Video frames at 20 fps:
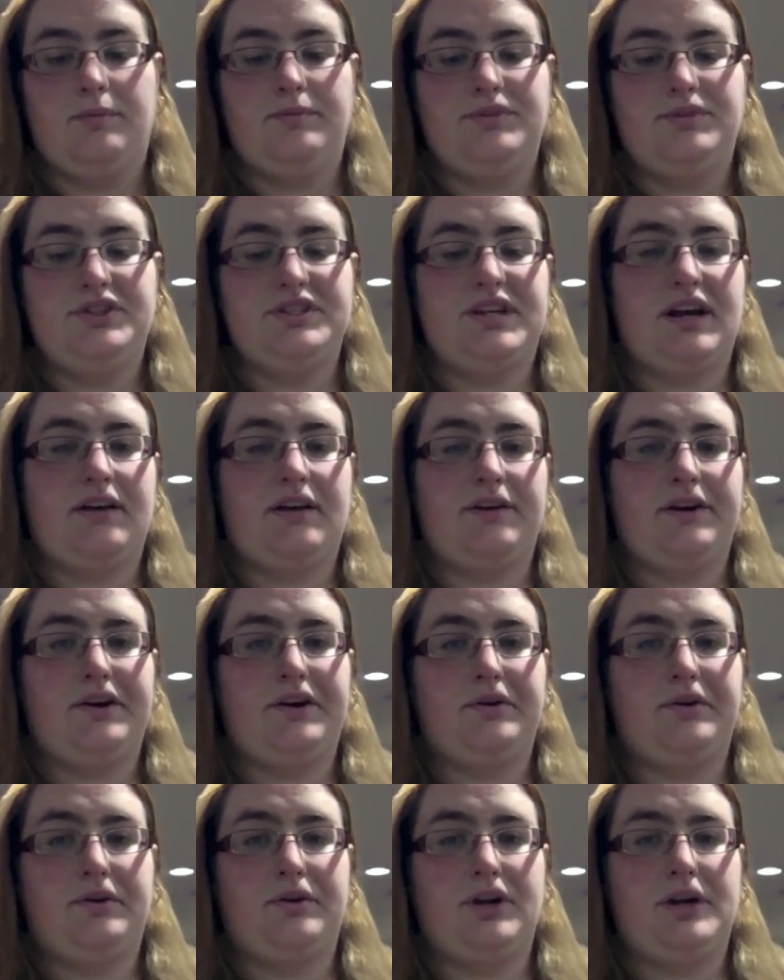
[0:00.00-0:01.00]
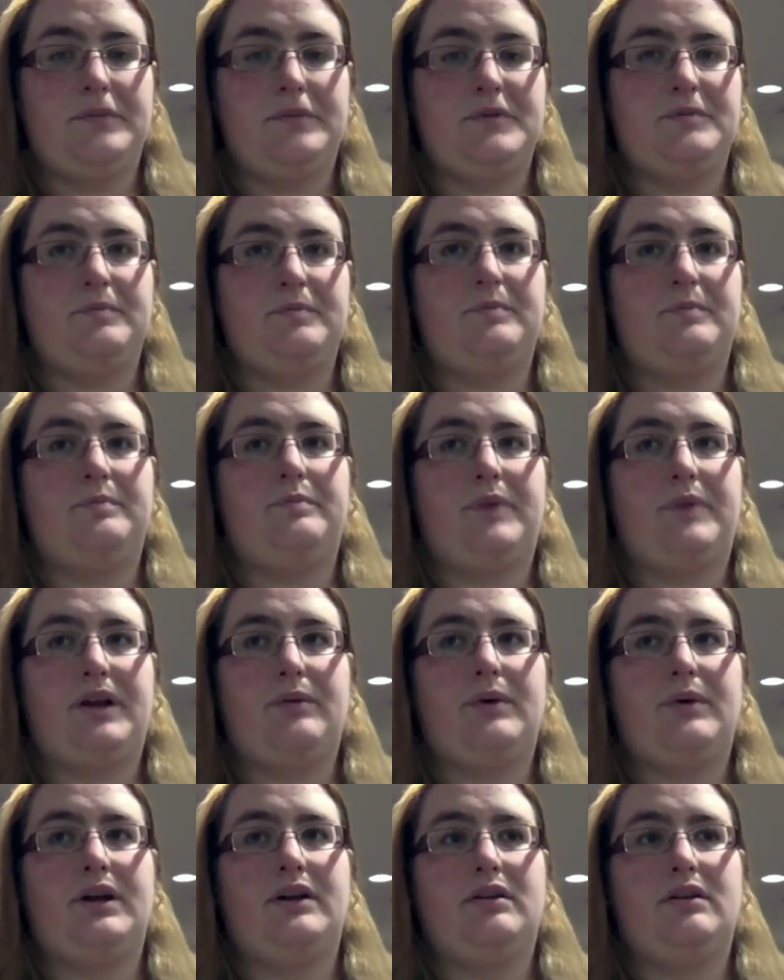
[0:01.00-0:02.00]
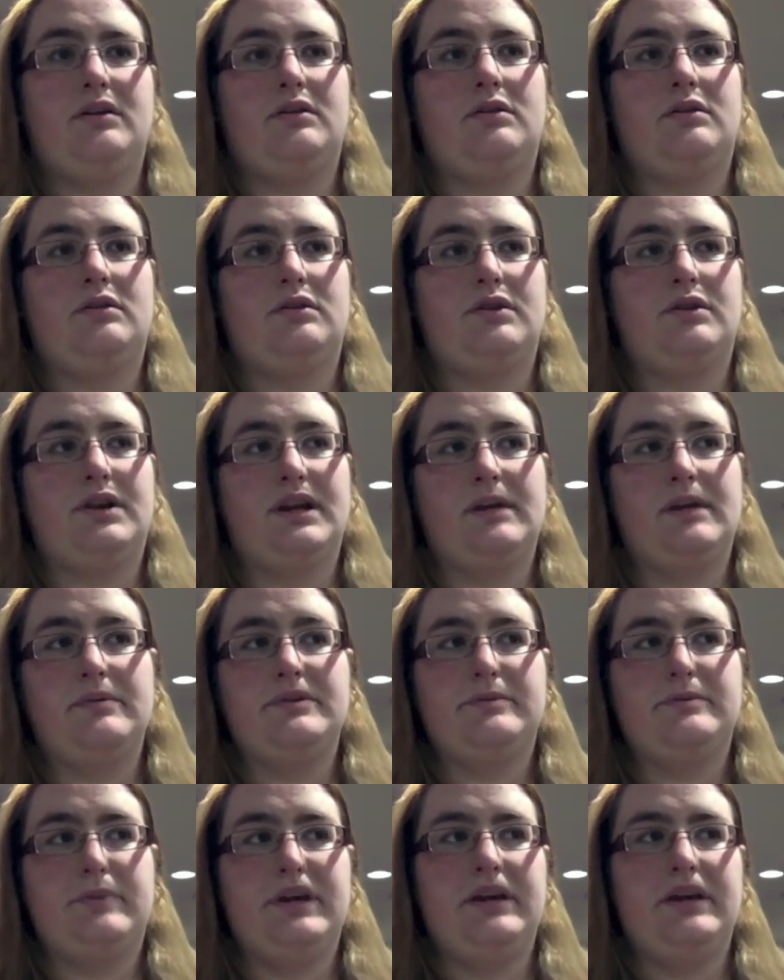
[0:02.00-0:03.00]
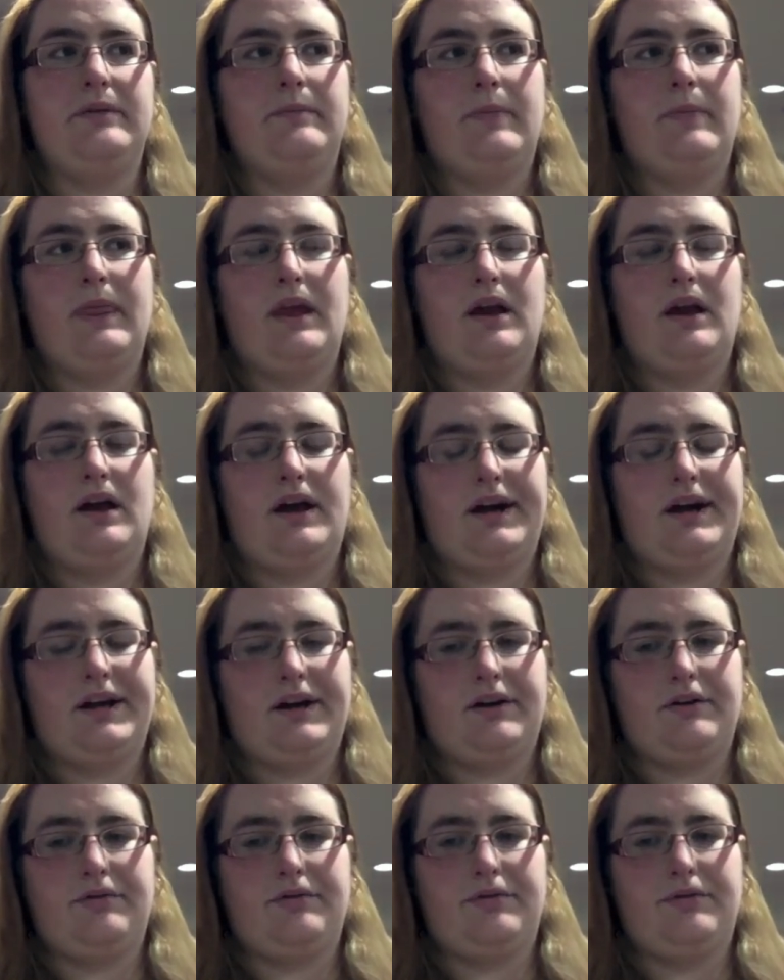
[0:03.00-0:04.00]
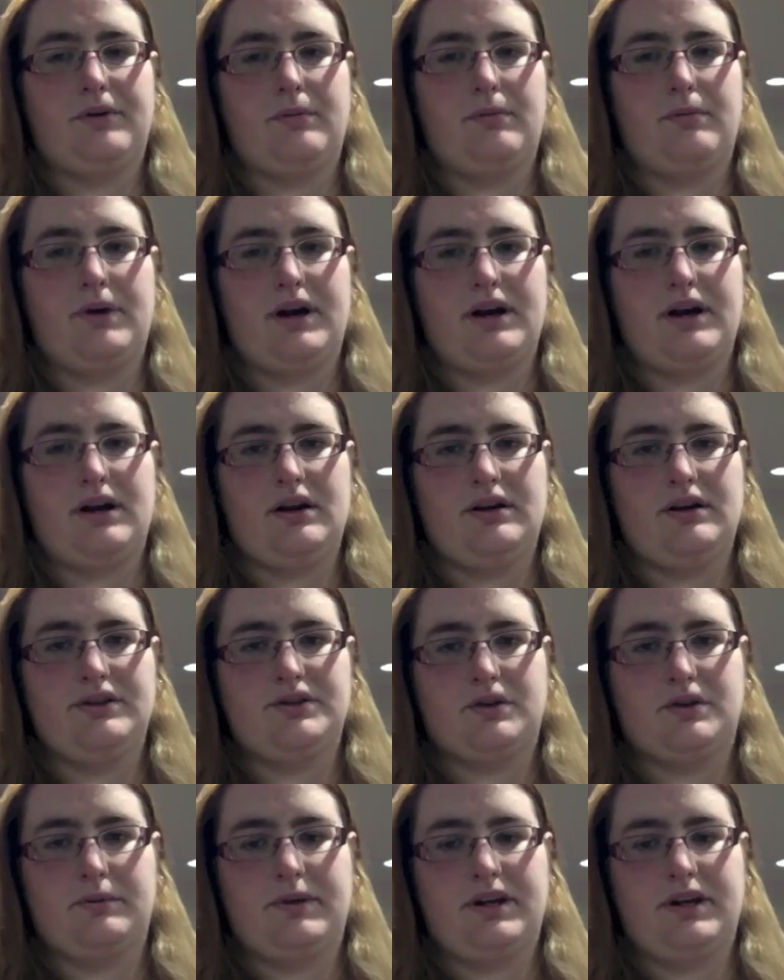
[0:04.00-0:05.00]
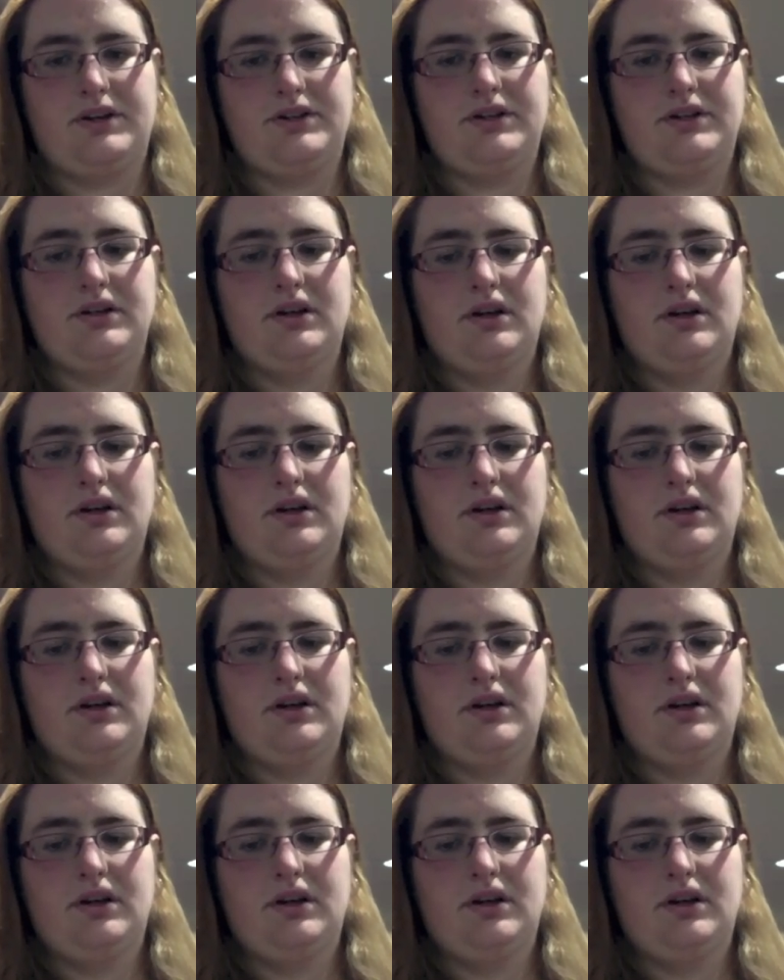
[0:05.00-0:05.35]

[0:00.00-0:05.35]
She's a calico. Her name is Betty White. Her nickname is B. I got her from my store manager.